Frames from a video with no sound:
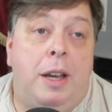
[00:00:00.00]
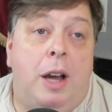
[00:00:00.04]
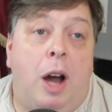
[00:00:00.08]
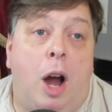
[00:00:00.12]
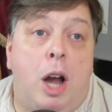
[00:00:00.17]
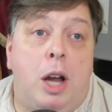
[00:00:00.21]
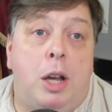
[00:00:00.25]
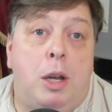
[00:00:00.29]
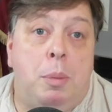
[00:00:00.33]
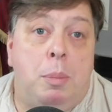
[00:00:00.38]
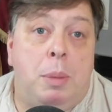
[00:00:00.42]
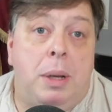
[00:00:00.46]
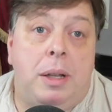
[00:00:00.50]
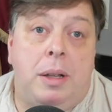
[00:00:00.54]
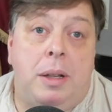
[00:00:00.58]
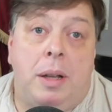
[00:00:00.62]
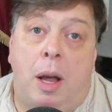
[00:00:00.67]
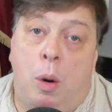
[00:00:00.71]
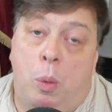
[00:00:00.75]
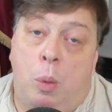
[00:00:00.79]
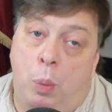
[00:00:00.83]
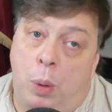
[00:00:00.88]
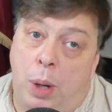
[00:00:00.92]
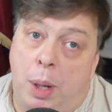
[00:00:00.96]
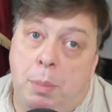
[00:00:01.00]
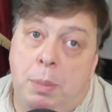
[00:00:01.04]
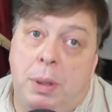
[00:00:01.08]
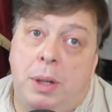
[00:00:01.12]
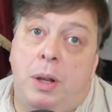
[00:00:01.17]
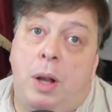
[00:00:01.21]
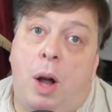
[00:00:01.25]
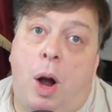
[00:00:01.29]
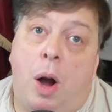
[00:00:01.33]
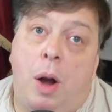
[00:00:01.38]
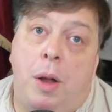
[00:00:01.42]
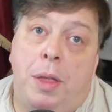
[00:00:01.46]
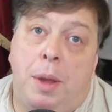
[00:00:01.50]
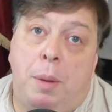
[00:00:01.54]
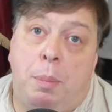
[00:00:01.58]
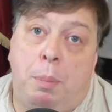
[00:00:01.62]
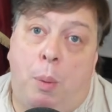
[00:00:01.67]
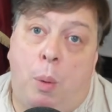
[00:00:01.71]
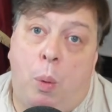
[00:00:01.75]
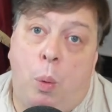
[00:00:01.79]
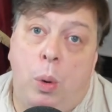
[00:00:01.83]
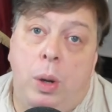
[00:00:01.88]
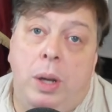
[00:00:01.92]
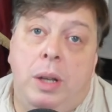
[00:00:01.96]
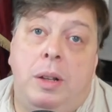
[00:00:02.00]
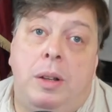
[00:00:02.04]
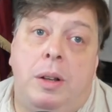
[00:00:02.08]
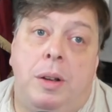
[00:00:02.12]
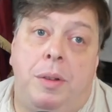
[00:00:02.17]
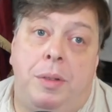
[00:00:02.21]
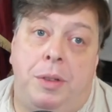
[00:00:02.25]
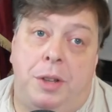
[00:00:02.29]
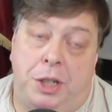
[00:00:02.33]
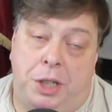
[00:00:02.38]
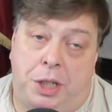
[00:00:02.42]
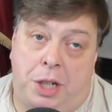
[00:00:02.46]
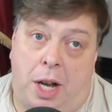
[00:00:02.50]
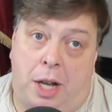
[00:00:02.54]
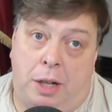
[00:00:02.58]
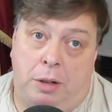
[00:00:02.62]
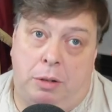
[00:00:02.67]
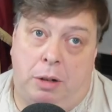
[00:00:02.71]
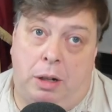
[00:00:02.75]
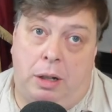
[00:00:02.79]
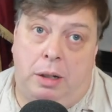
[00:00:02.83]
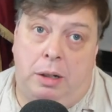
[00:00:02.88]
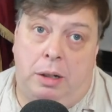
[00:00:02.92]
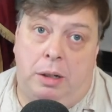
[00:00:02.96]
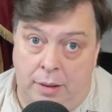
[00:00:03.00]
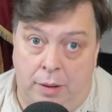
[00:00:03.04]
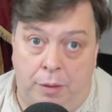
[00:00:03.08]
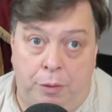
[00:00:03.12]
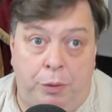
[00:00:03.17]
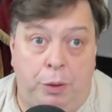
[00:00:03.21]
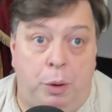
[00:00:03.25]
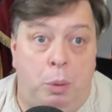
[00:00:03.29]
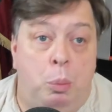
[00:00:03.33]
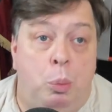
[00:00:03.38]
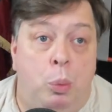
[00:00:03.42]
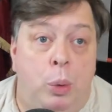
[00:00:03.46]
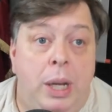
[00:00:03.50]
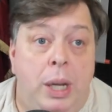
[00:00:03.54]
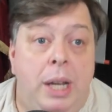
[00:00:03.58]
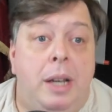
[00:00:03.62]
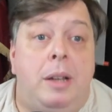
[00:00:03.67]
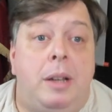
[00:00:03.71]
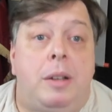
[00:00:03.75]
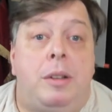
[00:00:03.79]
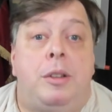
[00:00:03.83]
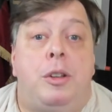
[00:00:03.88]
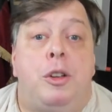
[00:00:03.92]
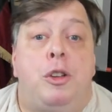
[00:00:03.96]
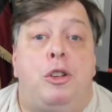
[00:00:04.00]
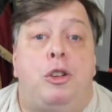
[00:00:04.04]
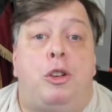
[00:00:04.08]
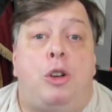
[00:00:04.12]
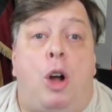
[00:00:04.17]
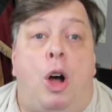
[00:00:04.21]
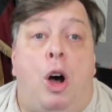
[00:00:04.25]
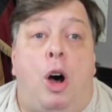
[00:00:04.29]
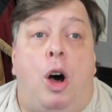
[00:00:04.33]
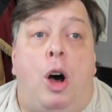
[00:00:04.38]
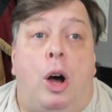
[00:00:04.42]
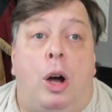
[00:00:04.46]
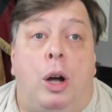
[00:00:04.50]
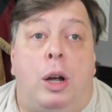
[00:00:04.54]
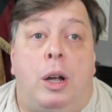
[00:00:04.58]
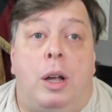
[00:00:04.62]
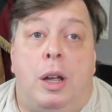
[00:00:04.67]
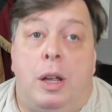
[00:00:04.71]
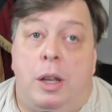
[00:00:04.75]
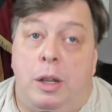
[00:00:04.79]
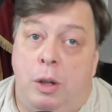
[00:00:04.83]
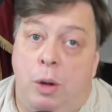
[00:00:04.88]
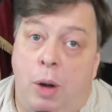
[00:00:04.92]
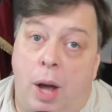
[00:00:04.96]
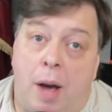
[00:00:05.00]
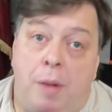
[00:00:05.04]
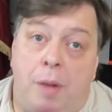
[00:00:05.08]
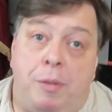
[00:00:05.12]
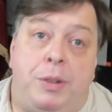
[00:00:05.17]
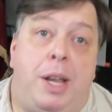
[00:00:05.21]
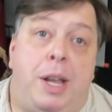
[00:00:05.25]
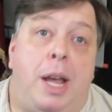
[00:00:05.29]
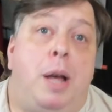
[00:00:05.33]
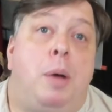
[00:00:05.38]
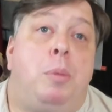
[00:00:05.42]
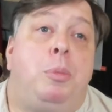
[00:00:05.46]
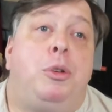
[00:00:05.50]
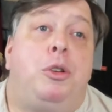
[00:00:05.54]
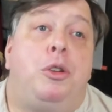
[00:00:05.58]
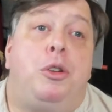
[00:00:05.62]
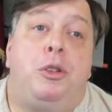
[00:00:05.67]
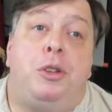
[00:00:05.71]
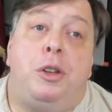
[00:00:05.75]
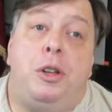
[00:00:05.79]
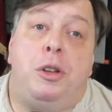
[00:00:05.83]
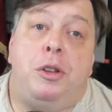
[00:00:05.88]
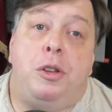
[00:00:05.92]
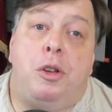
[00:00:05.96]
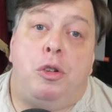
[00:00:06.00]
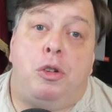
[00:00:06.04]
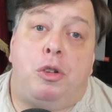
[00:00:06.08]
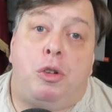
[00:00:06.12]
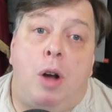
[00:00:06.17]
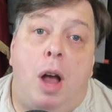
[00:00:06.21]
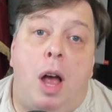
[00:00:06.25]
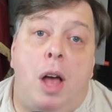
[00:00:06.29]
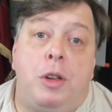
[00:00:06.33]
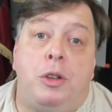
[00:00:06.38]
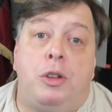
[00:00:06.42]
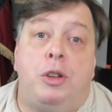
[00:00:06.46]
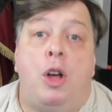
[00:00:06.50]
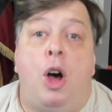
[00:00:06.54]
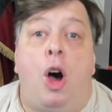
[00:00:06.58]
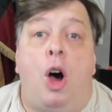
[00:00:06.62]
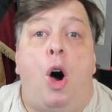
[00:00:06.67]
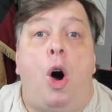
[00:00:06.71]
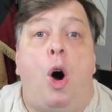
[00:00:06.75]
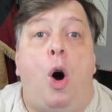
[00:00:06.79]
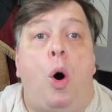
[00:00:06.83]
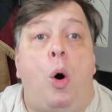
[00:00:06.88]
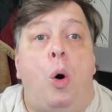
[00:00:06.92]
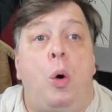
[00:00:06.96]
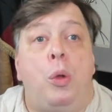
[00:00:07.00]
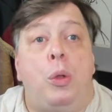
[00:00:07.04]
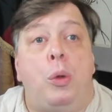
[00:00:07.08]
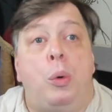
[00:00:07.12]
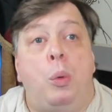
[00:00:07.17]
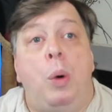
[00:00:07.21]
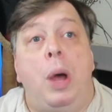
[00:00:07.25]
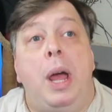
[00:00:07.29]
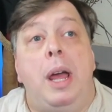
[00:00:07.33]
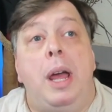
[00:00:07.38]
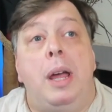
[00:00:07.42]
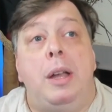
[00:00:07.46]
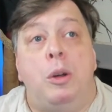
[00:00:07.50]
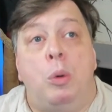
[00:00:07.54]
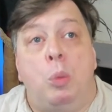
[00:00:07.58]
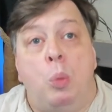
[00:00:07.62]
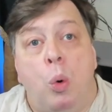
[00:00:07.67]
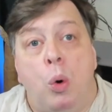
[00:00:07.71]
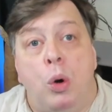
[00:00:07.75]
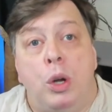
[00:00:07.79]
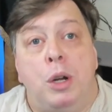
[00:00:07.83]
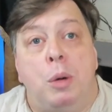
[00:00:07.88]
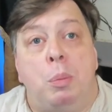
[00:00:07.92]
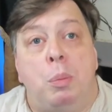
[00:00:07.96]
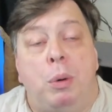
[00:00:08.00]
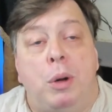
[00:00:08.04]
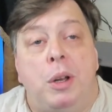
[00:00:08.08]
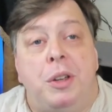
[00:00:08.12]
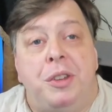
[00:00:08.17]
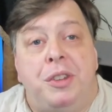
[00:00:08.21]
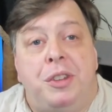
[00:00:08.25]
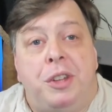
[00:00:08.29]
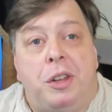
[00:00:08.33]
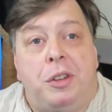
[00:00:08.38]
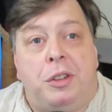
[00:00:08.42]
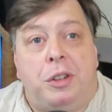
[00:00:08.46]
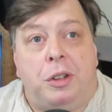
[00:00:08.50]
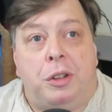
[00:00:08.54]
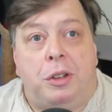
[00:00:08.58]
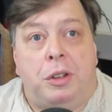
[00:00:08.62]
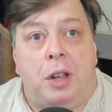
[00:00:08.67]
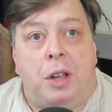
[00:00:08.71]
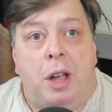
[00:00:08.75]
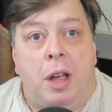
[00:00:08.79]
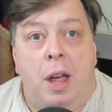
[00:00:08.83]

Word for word: argument women are the point of the genre. From weak to strong, you have damsels in distress all the way to warrior princesses.